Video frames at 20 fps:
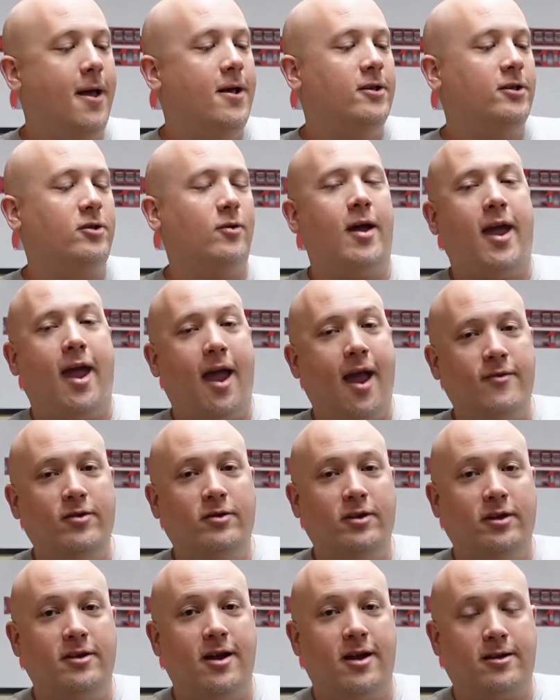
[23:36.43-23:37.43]
So I have to
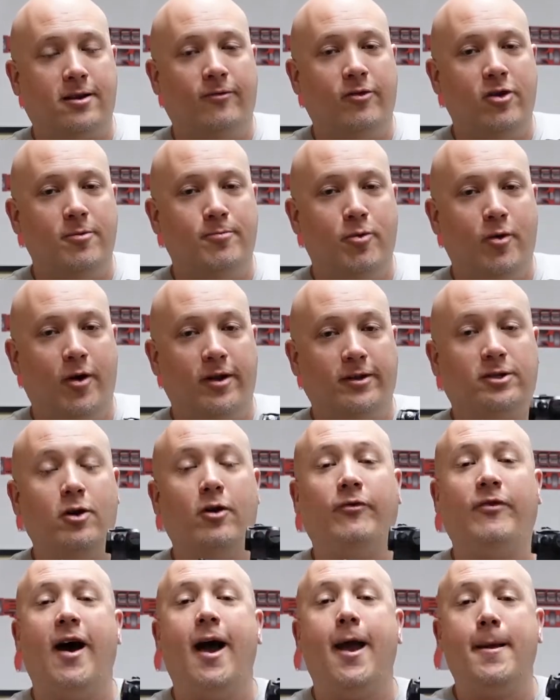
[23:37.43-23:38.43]
deduct a few points. So
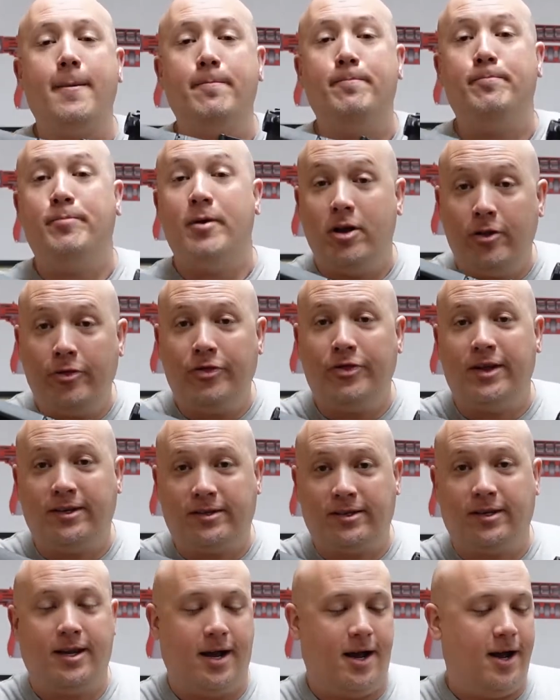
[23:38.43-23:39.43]
if I built
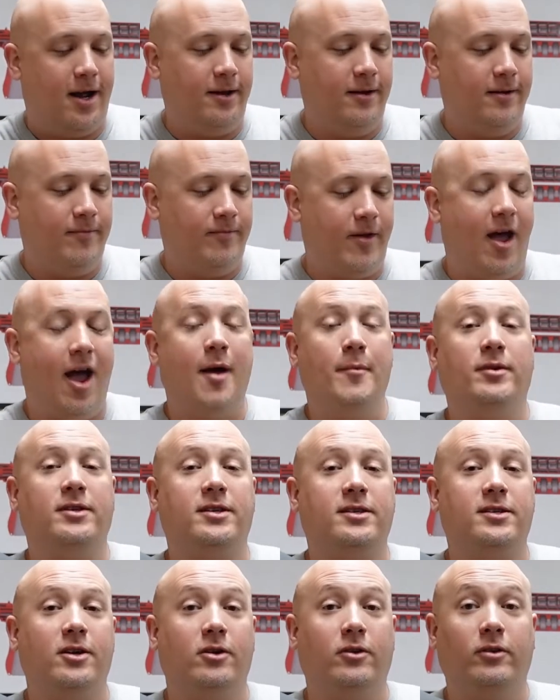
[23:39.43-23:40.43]
this gun, I would
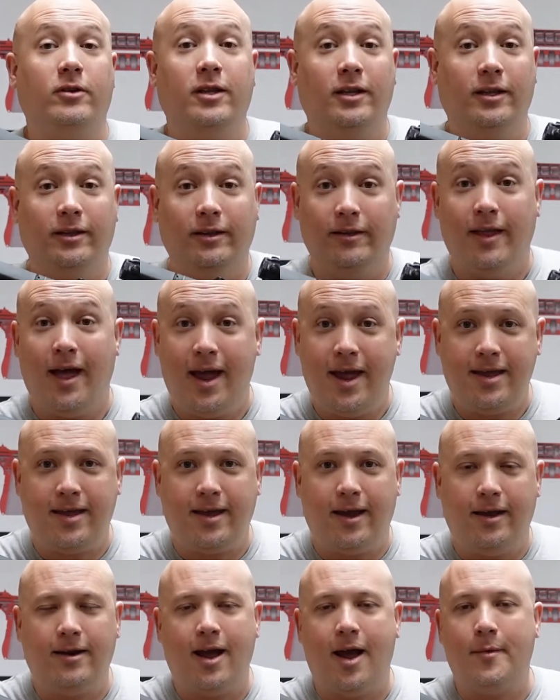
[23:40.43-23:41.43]
still like it.